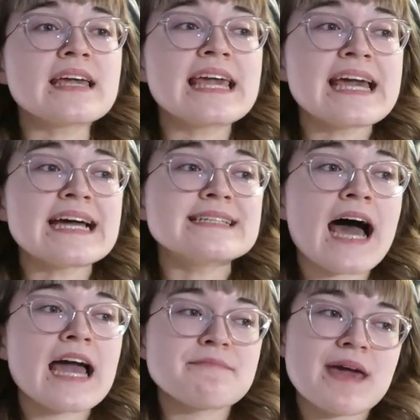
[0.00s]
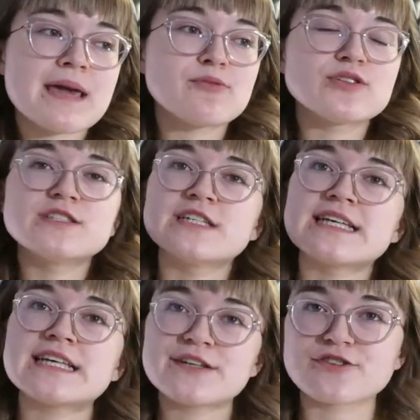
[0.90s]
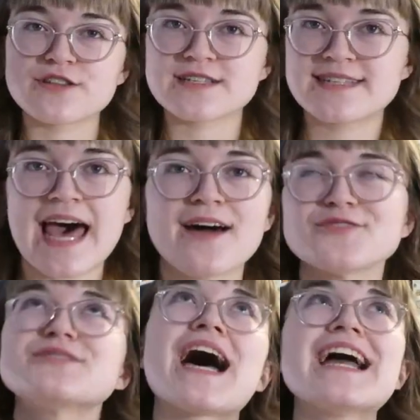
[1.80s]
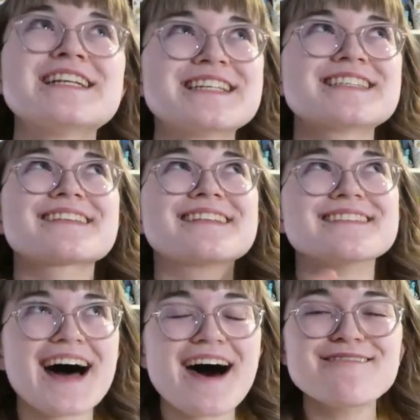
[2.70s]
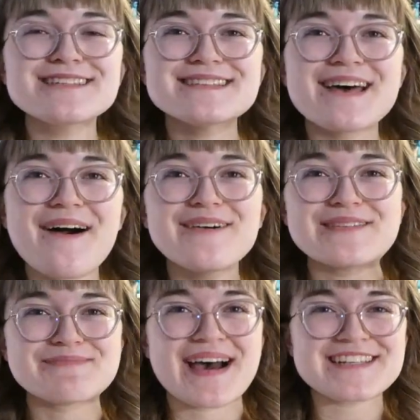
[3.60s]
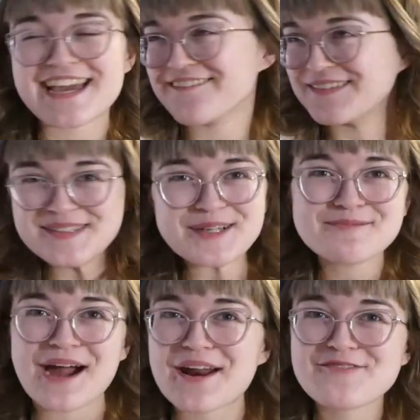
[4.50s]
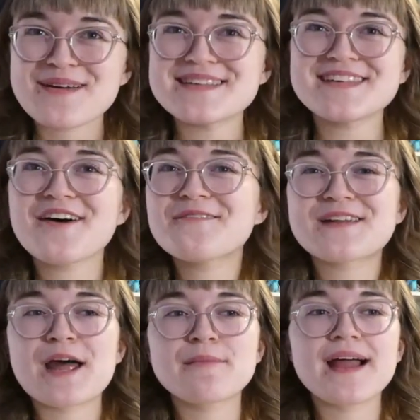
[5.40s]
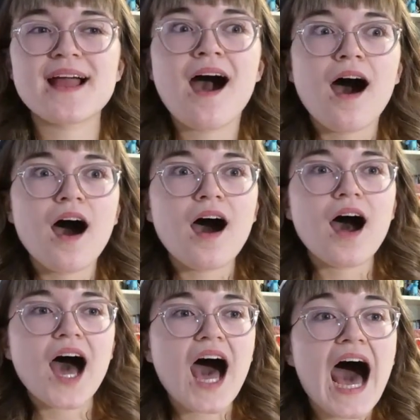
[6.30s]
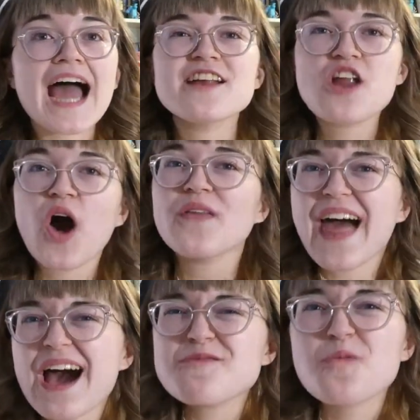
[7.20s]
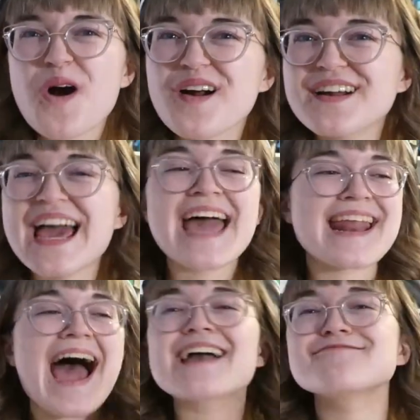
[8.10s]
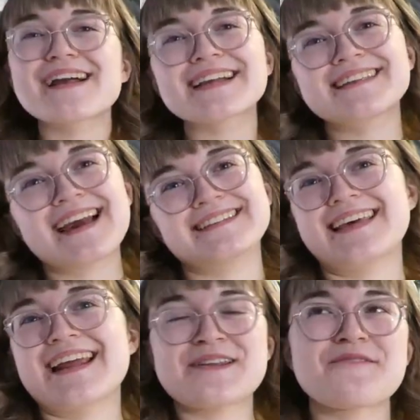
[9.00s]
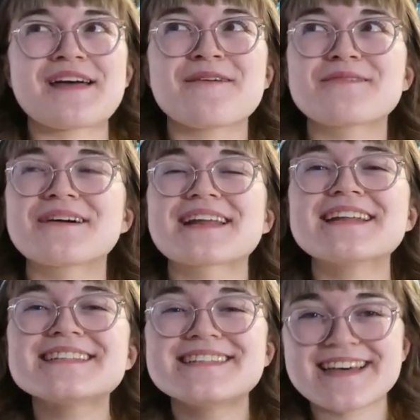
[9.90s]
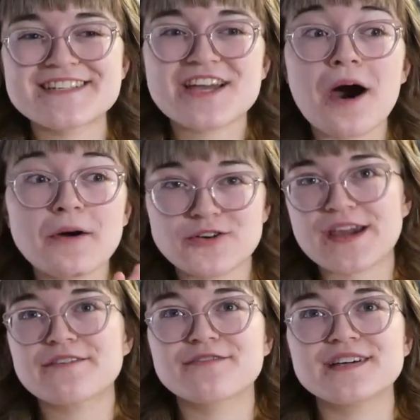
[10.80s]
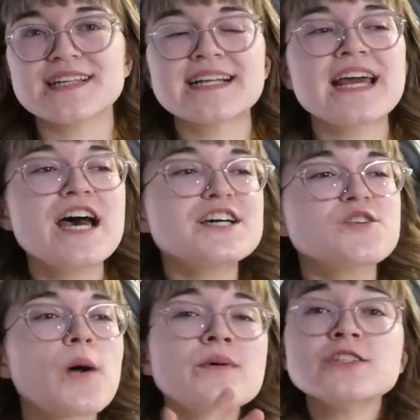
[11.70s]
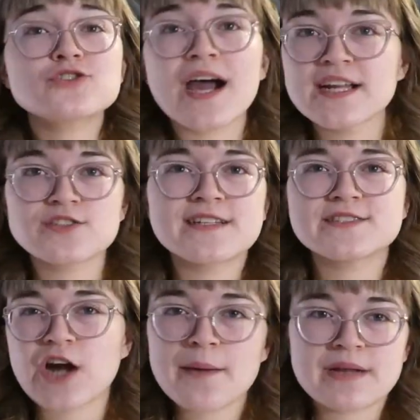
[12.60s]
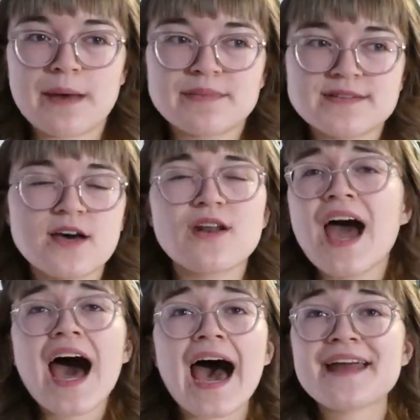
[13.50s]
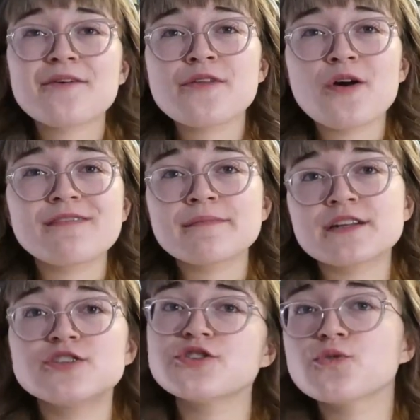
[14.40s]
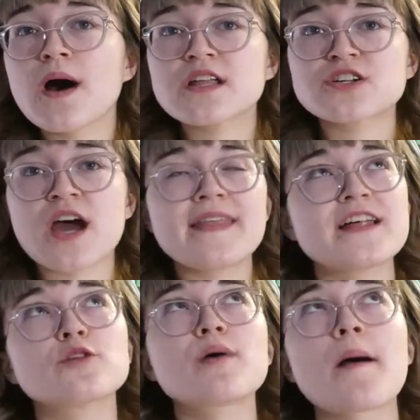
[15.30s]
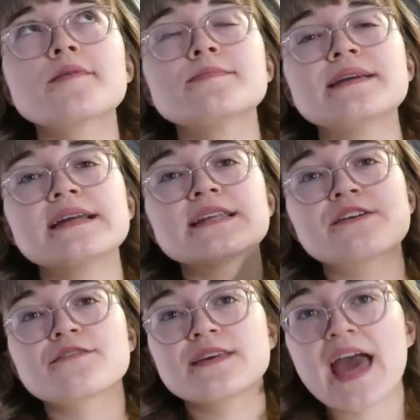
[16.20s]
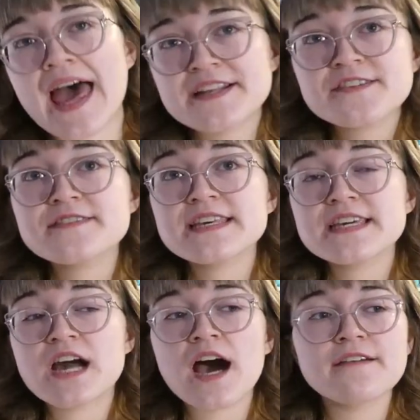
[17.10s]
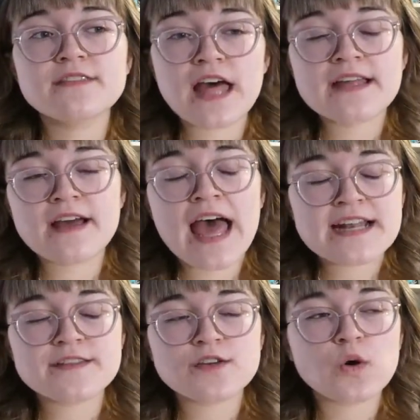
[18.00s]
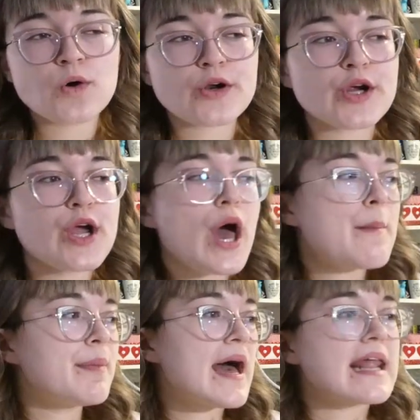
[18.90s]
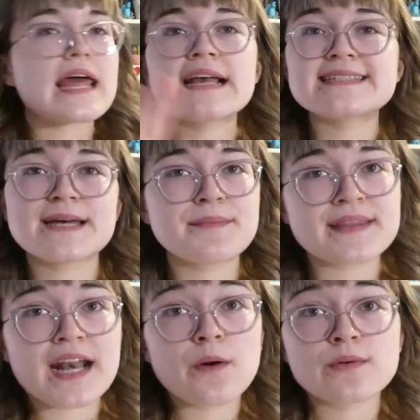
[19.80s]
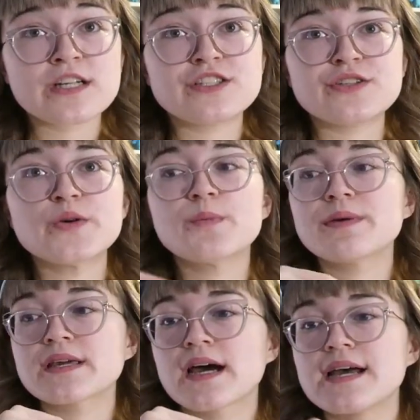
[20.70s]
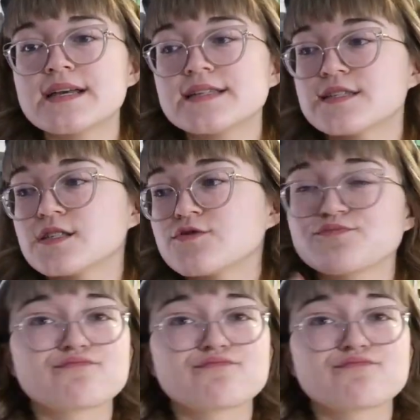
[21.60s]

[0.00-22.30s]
And I'm able to hear the sounds, which I just love so much. I feel so proud of myself, and I'm like, I know that word. And I recognize that I know that word. It is such a great feeling. So I want to try and transcribe an episode. I don't know if I'm going to do well or not. That'll probably be near the end of the quarter. But it's something that I want to do because